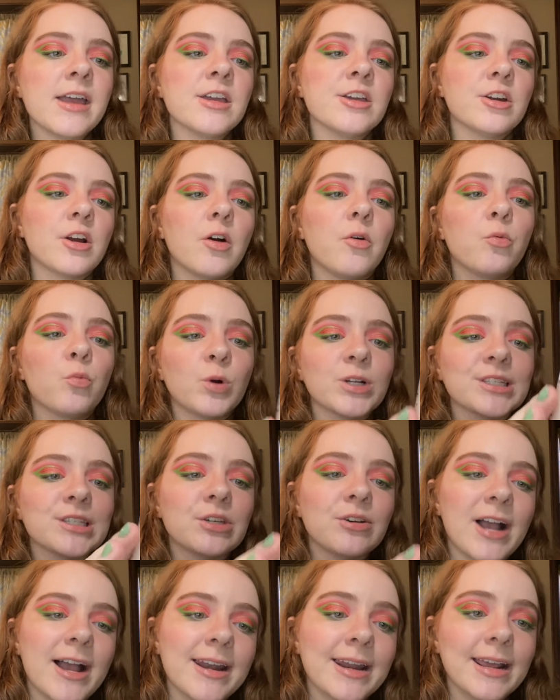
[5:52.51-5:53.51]
You know, once
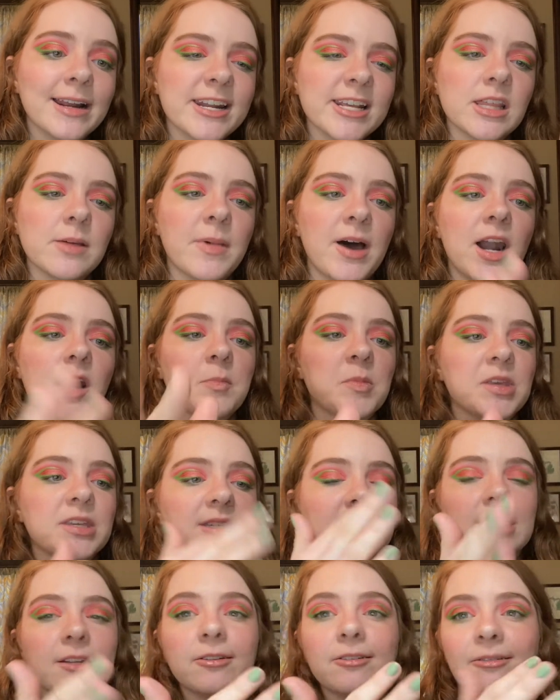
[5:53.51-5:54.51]
you kind of get to the bottom, you
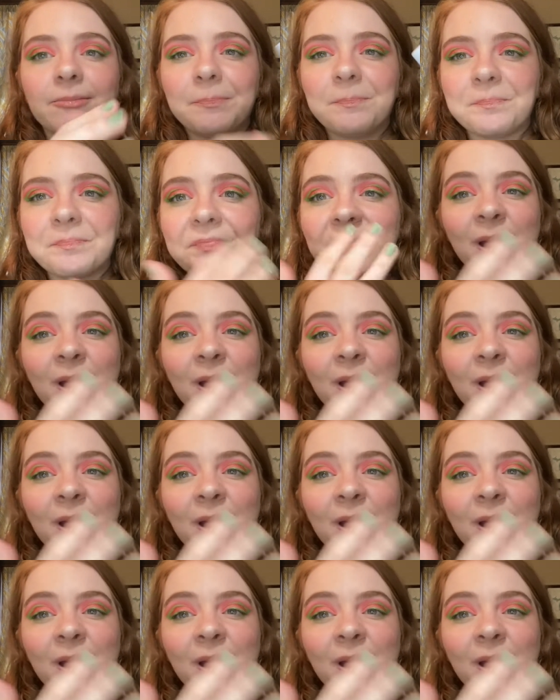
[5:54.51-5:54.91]
still